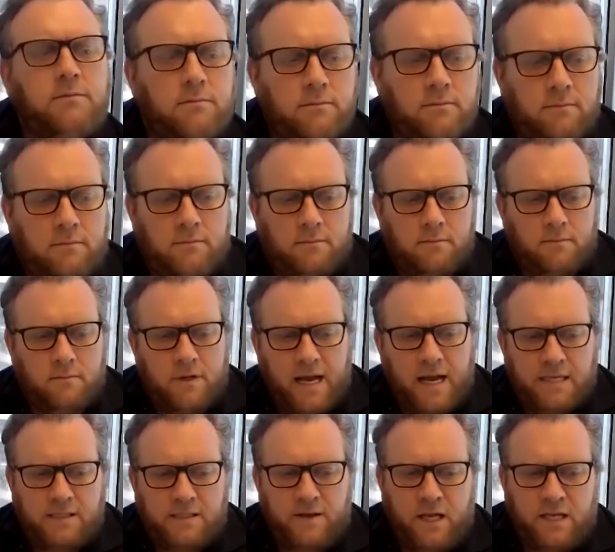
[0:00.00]

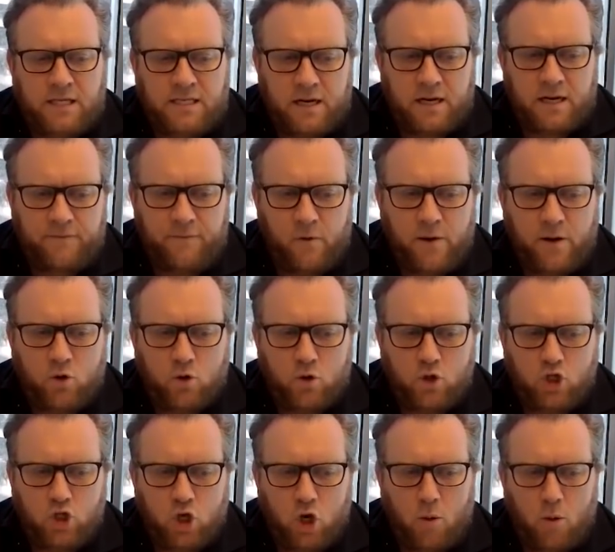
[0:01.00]
has done a very
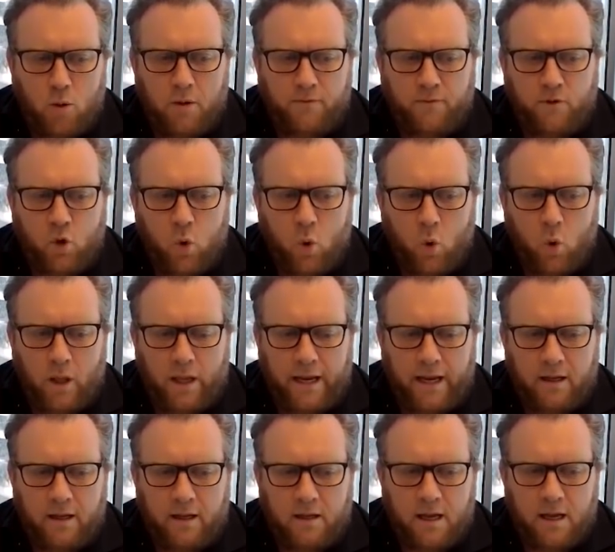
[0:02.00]
good job of
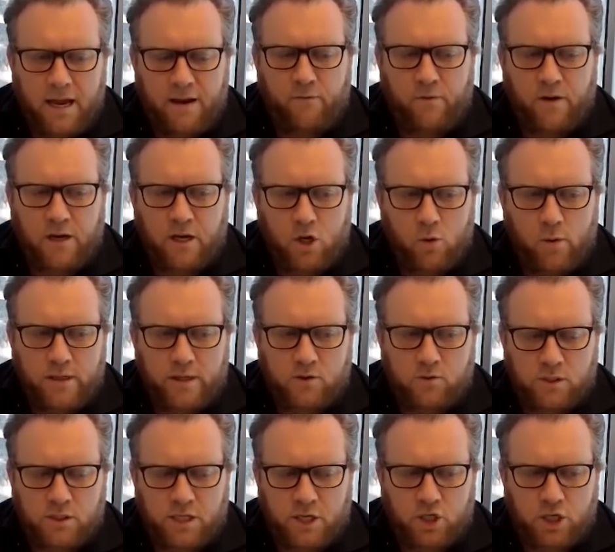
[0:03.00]
calling every US
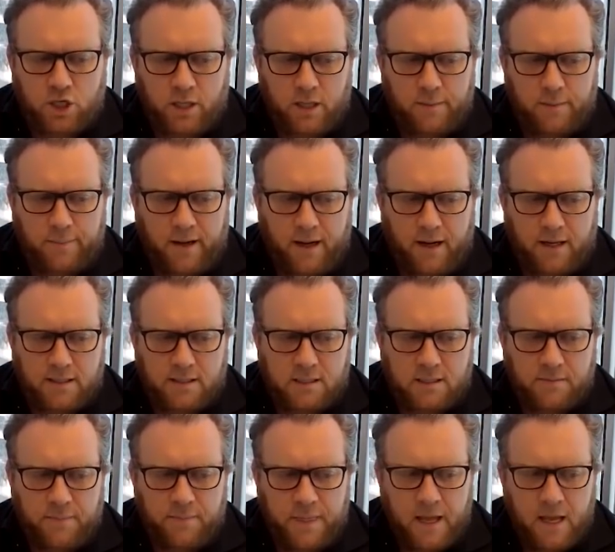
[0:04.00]
recession in the
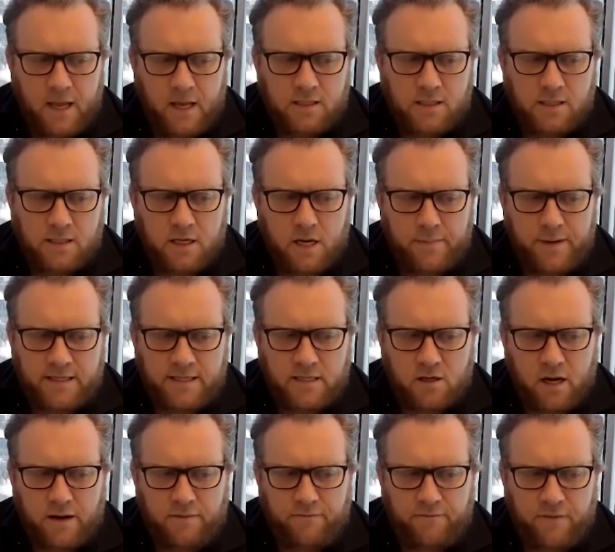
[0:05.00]
past. So this is going back to
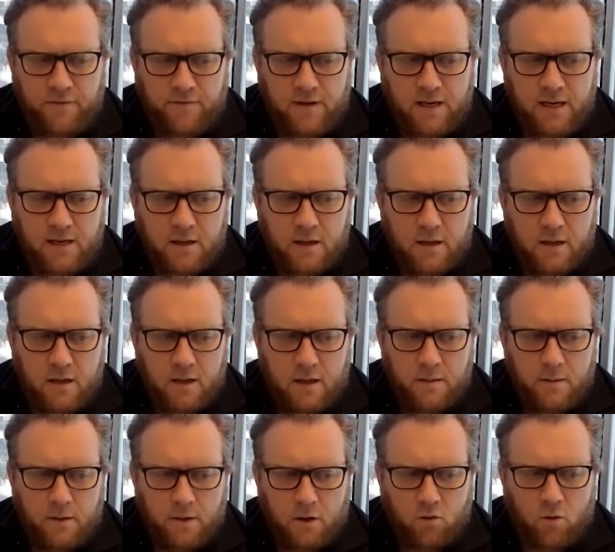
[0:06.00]
1950.
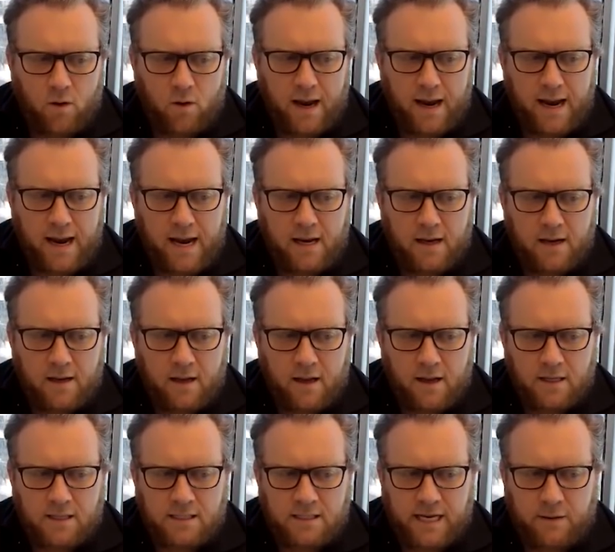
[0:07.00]
The grey
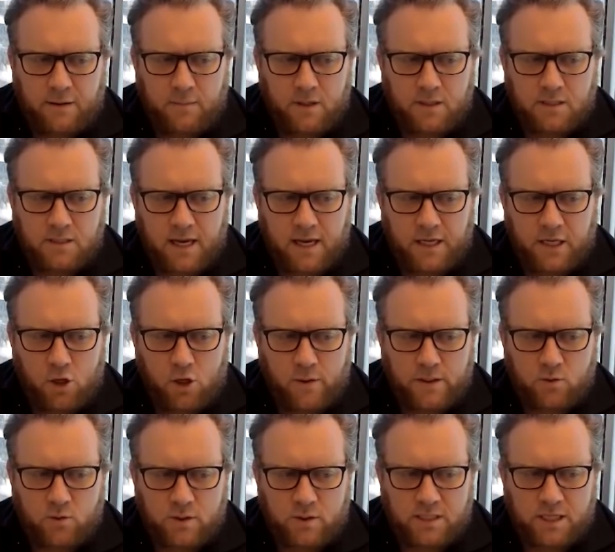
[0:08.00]
segments are
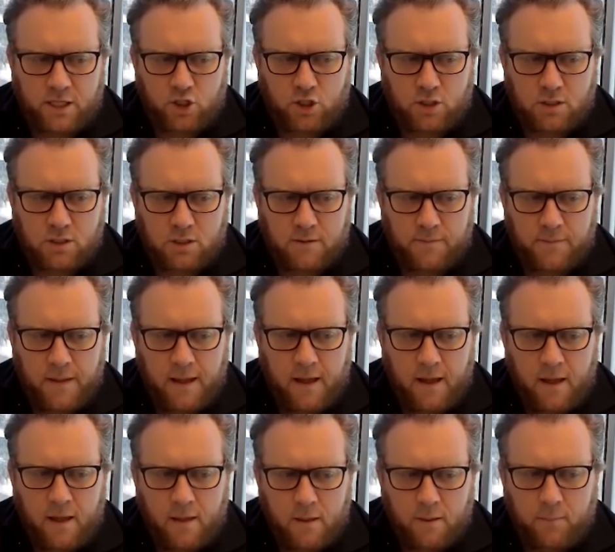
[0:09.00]
US recessions.
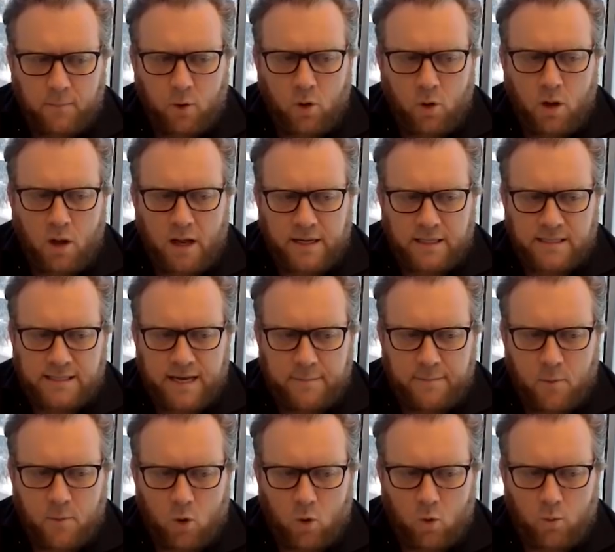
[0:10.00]
The blue line is our
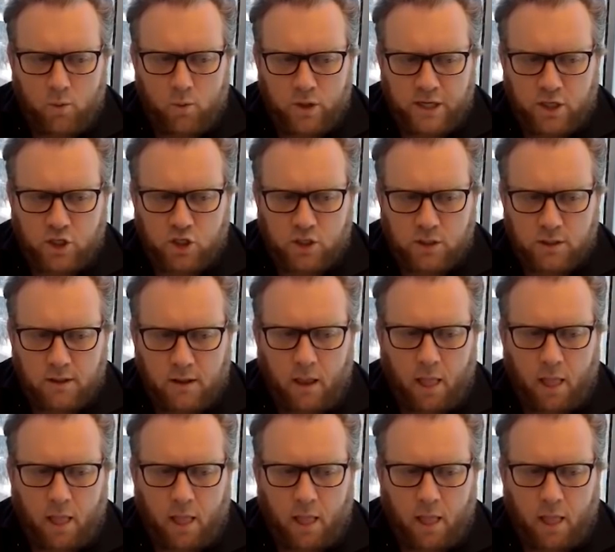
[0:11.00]
model prediction.